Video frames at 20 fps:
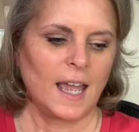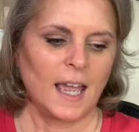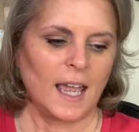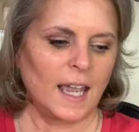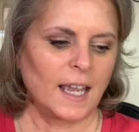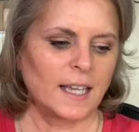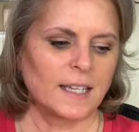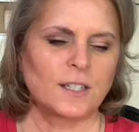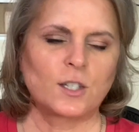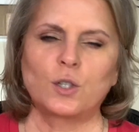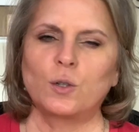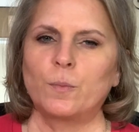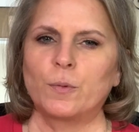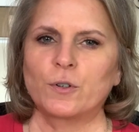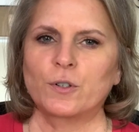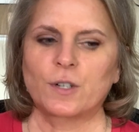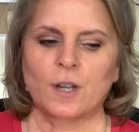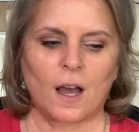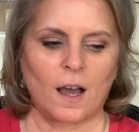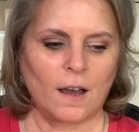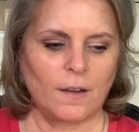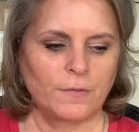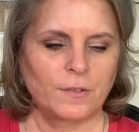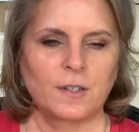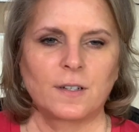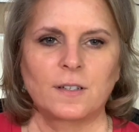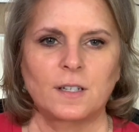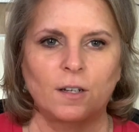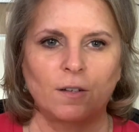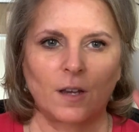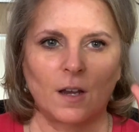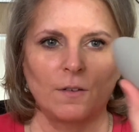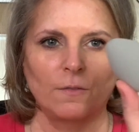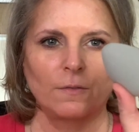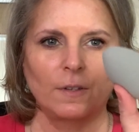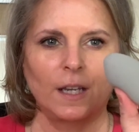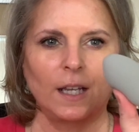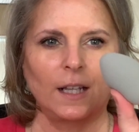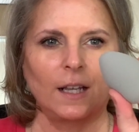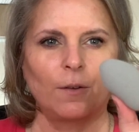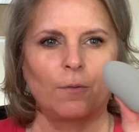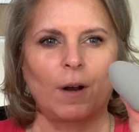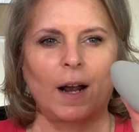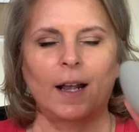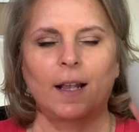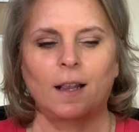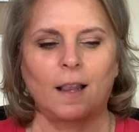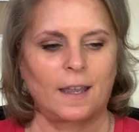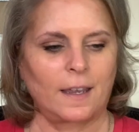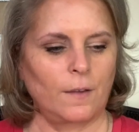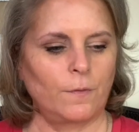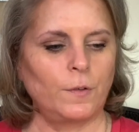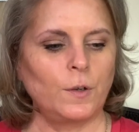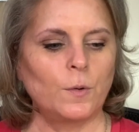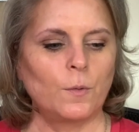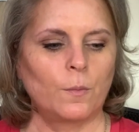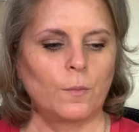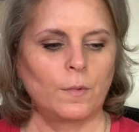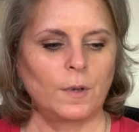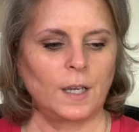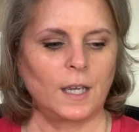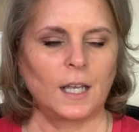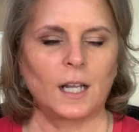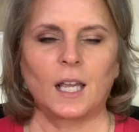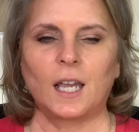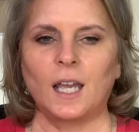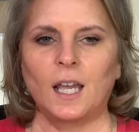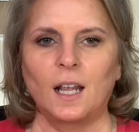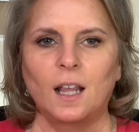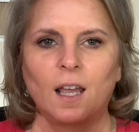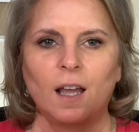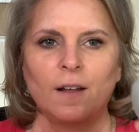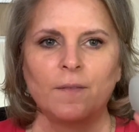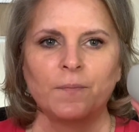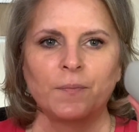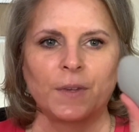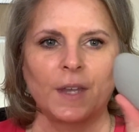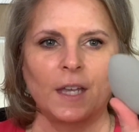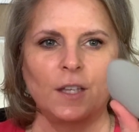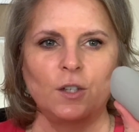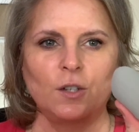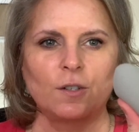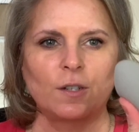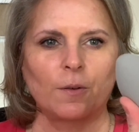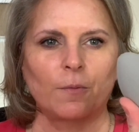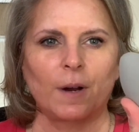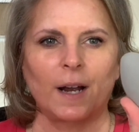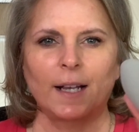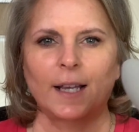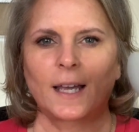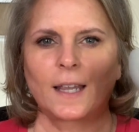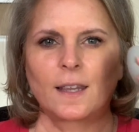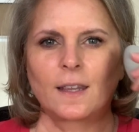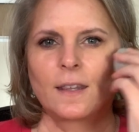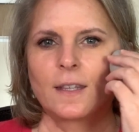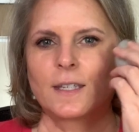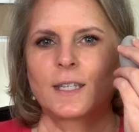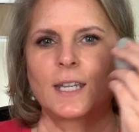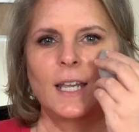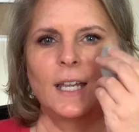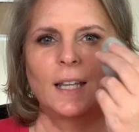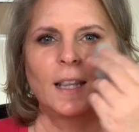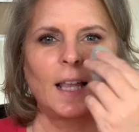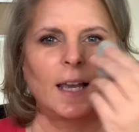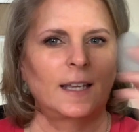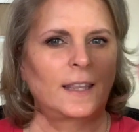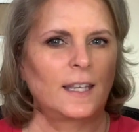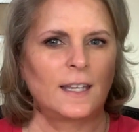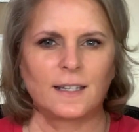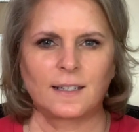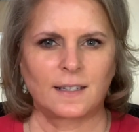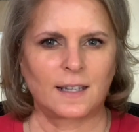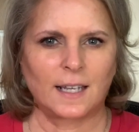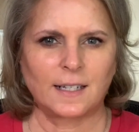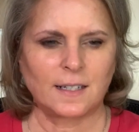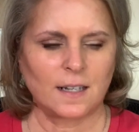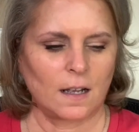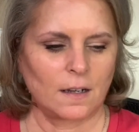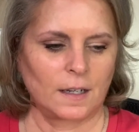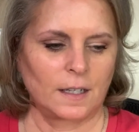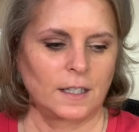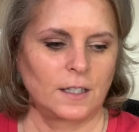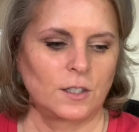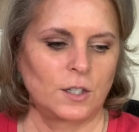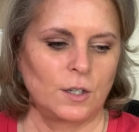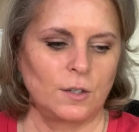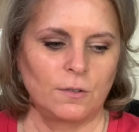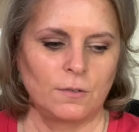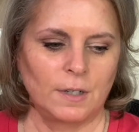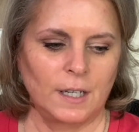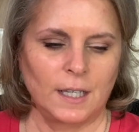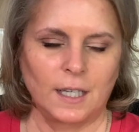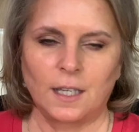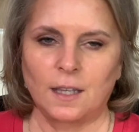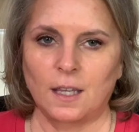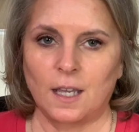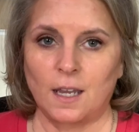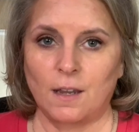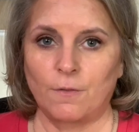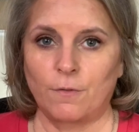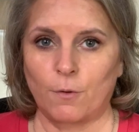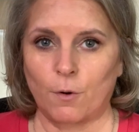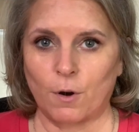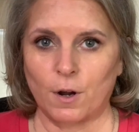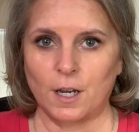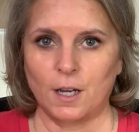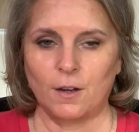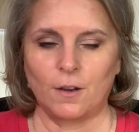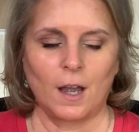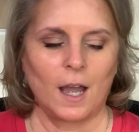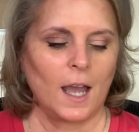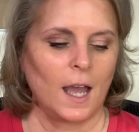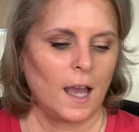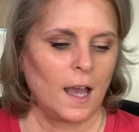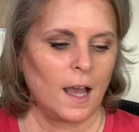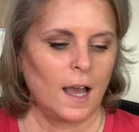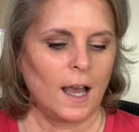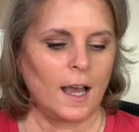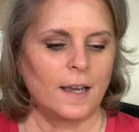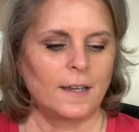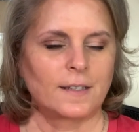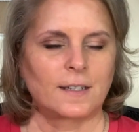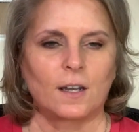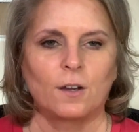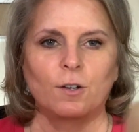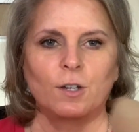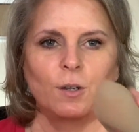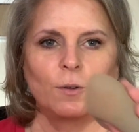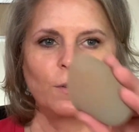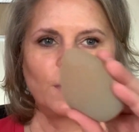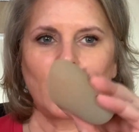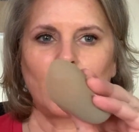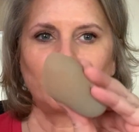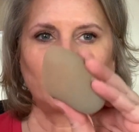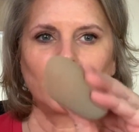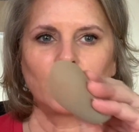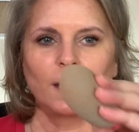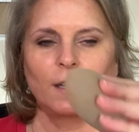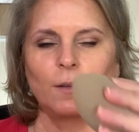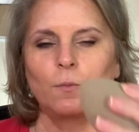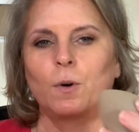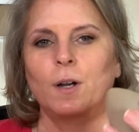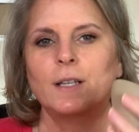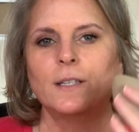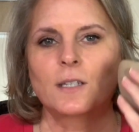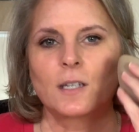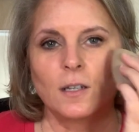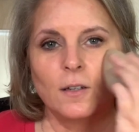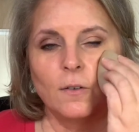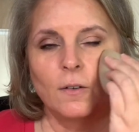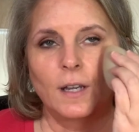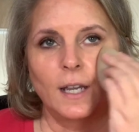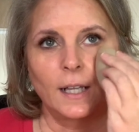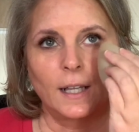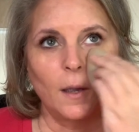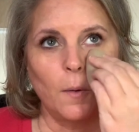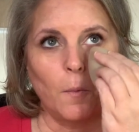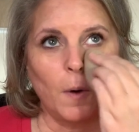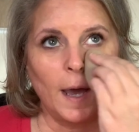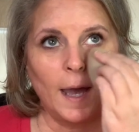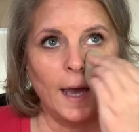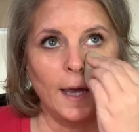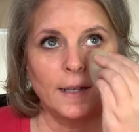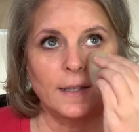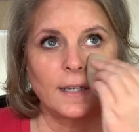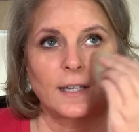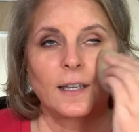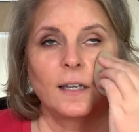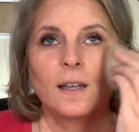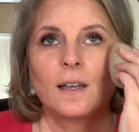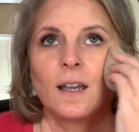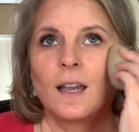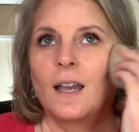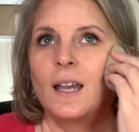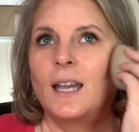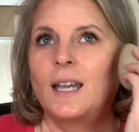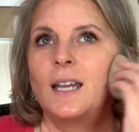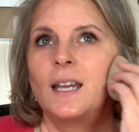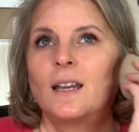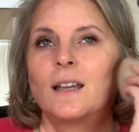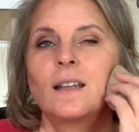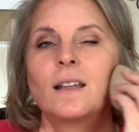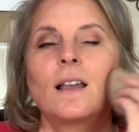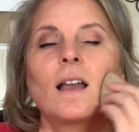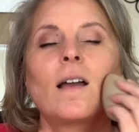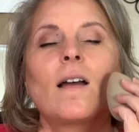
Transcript: and gets super soft. So don't get it right. Like, if you get it and use it right out of the tin like this, that's not going to do anything for you. So you definitely want to get it wet and